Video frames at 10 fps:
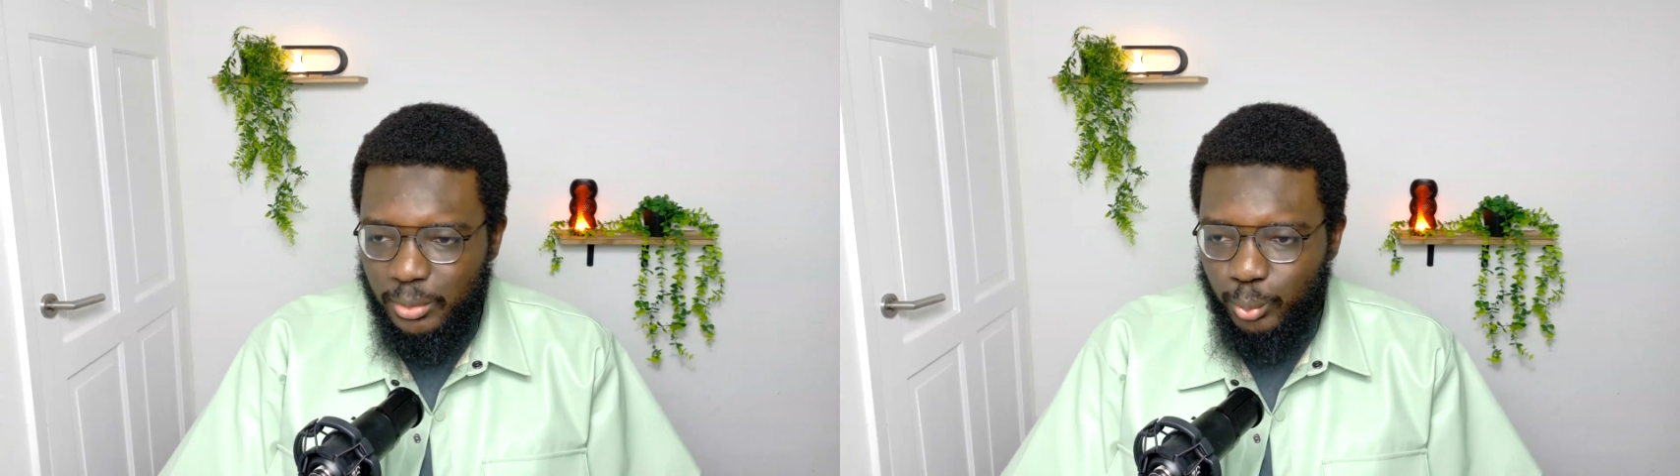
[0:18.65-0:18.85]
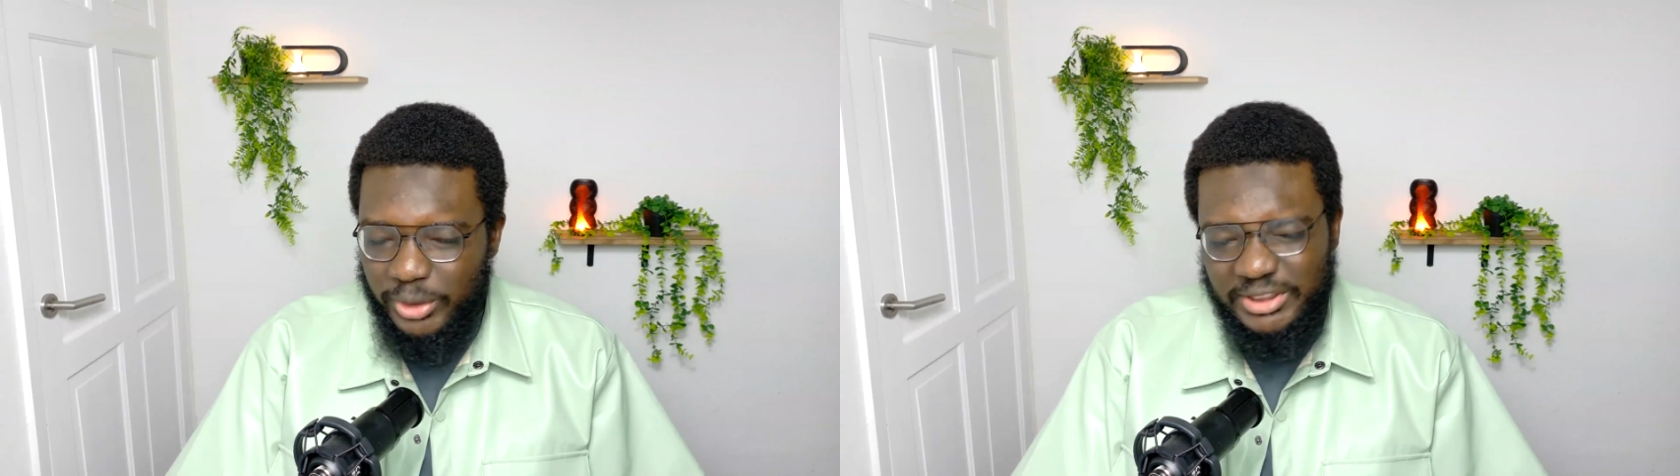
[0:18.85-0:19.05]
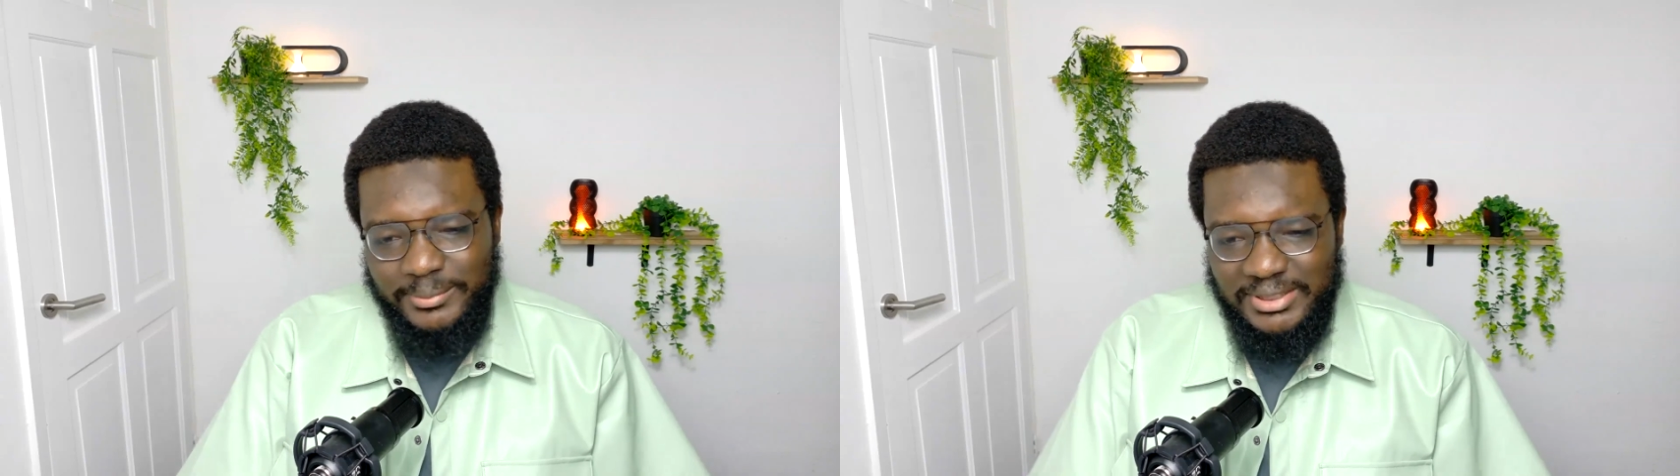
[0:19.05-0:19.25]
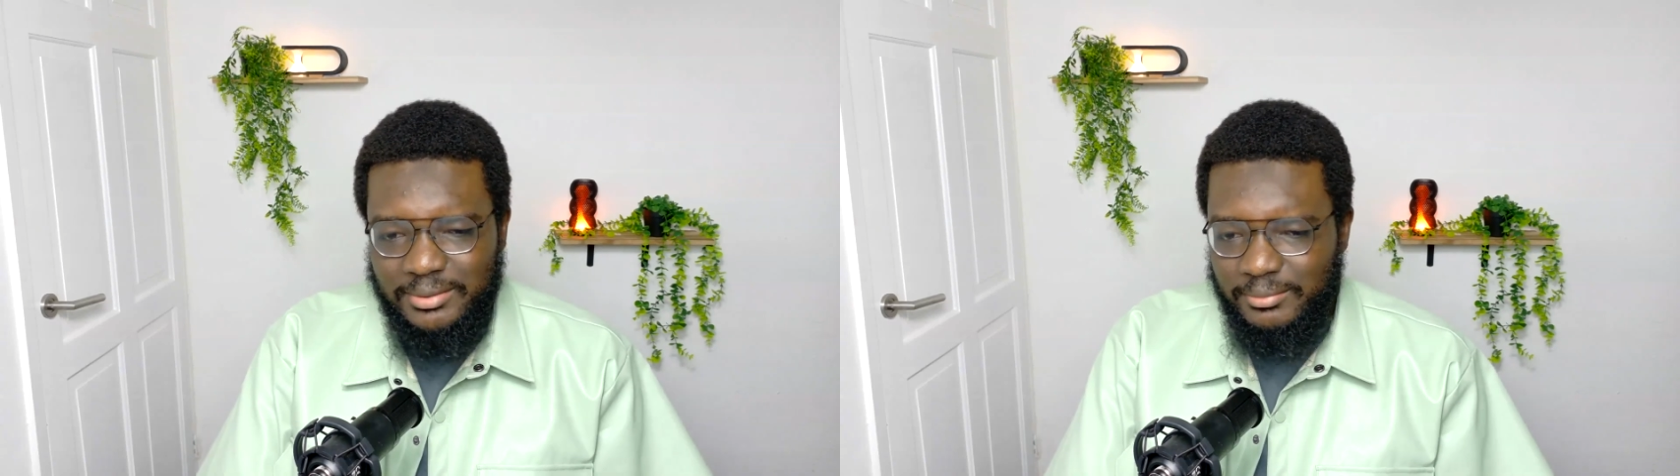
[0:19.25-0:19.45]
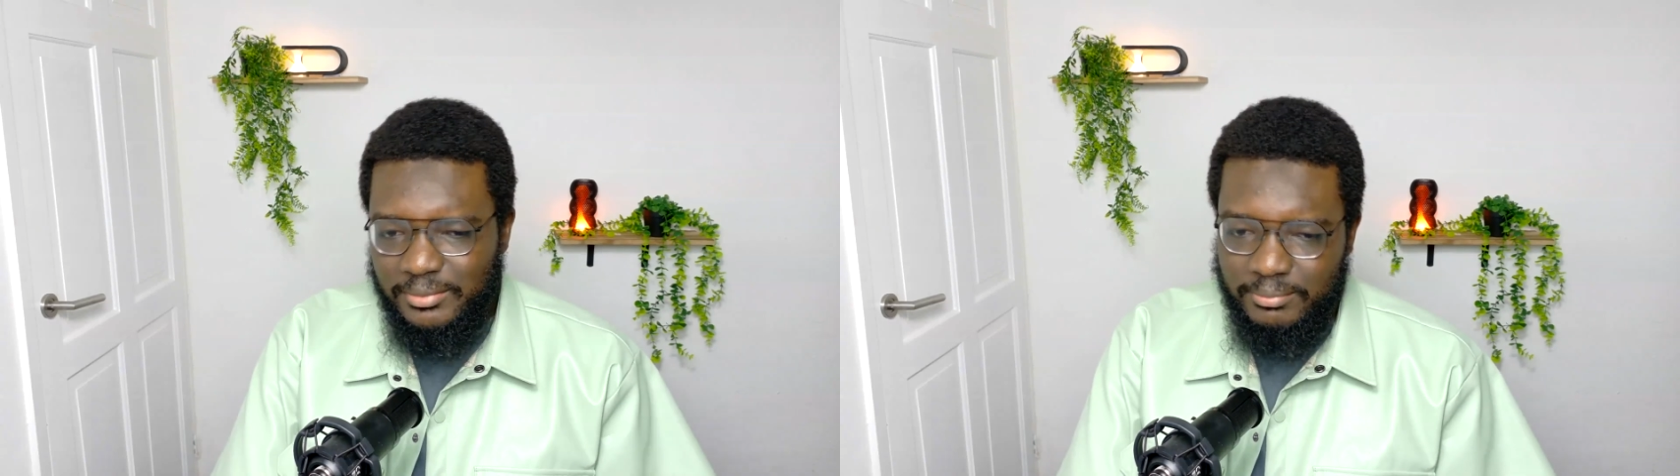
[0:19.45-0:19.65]
which makes
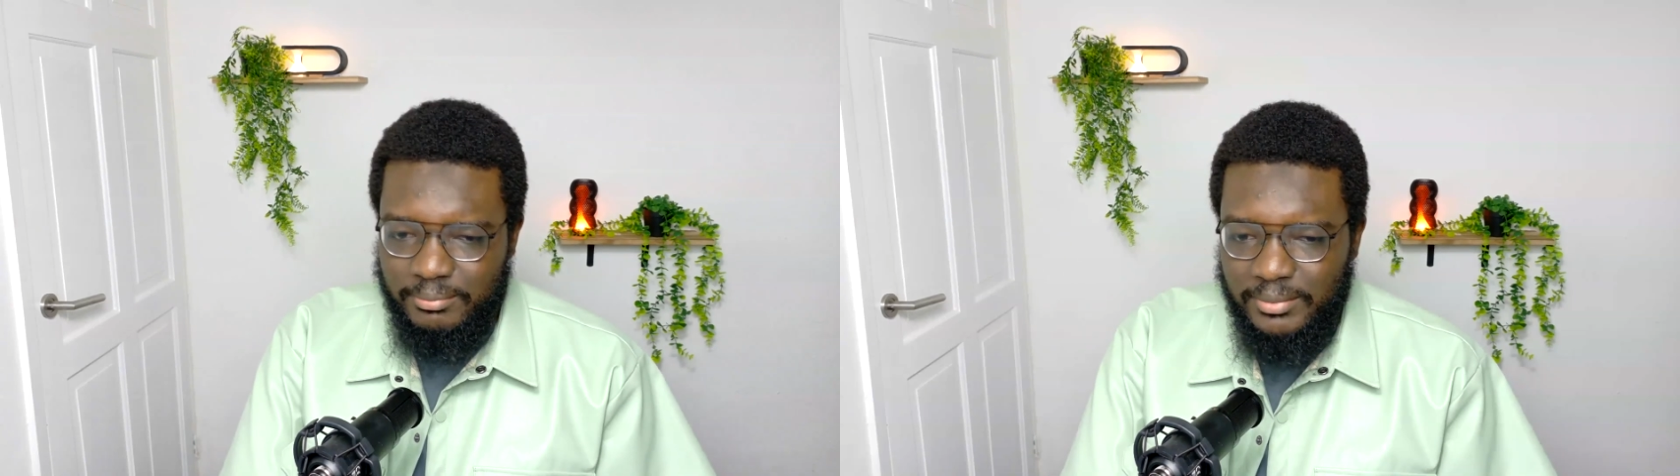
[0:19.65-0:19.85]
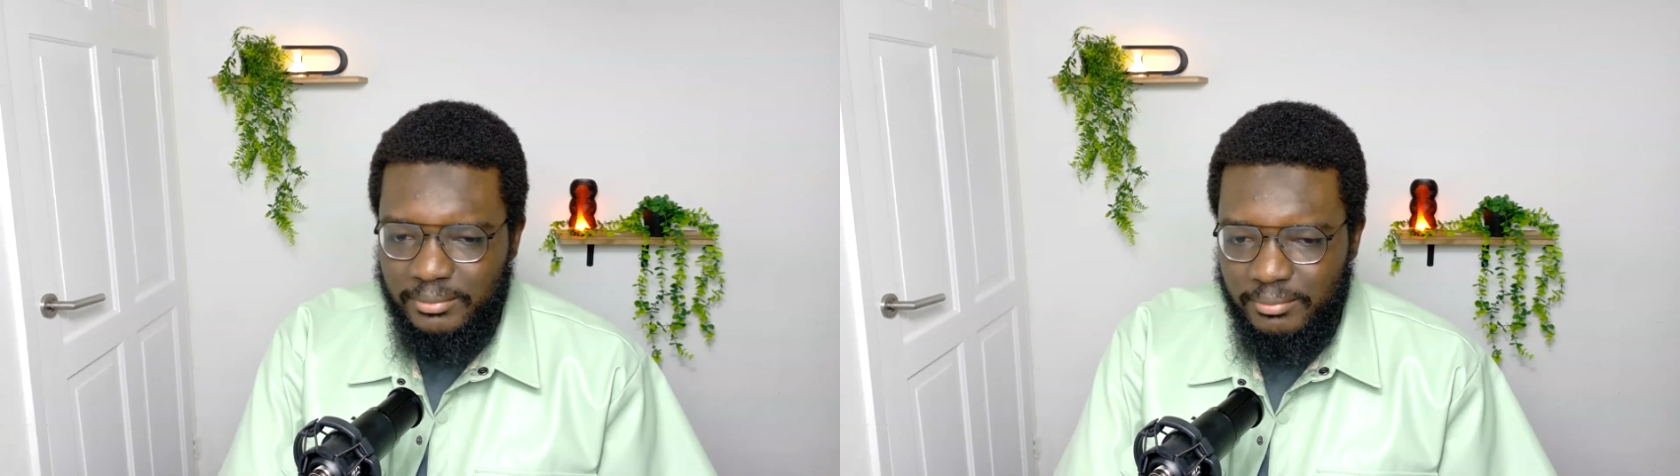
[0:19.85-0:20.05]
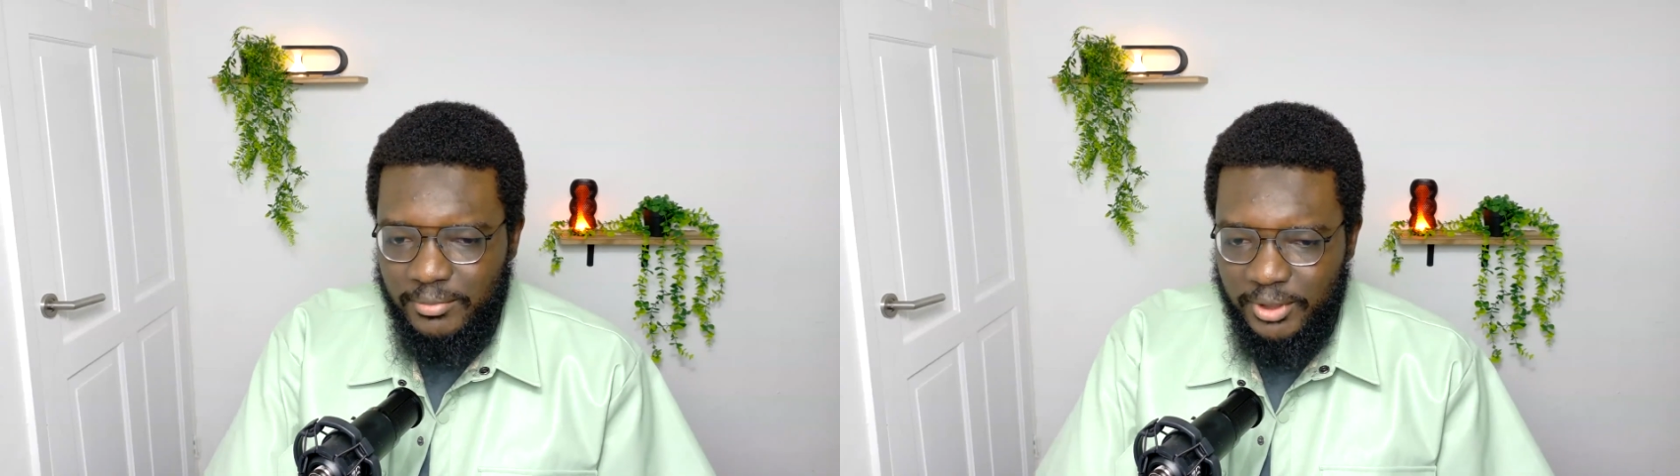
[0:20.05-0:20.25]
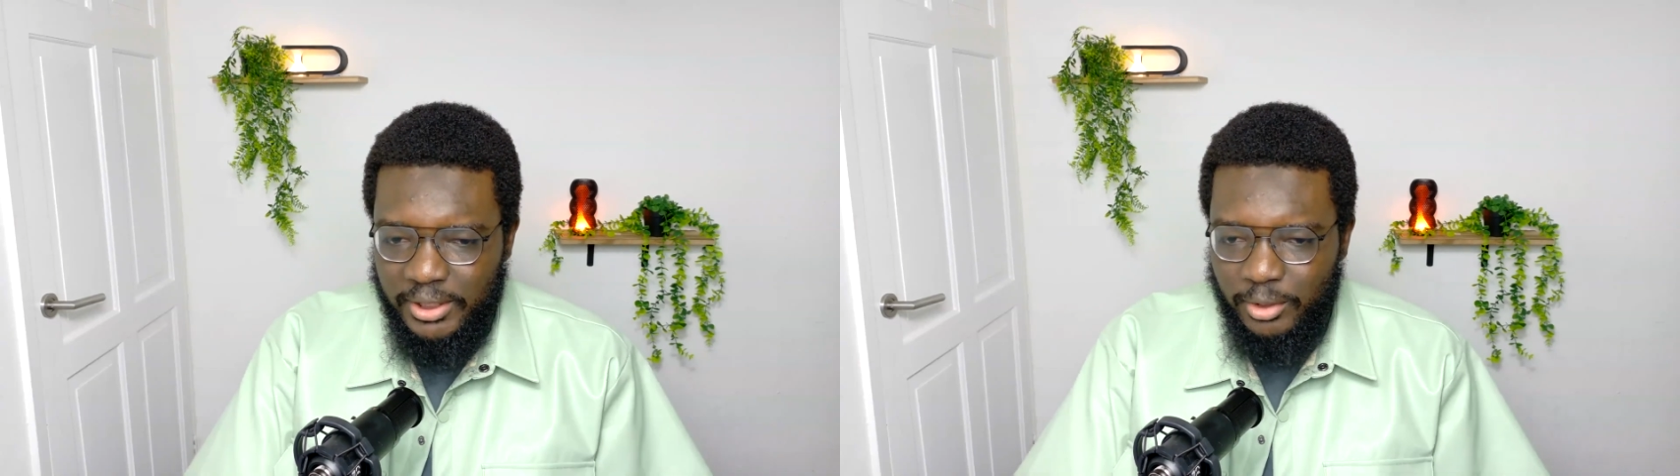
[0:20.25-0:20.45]
it a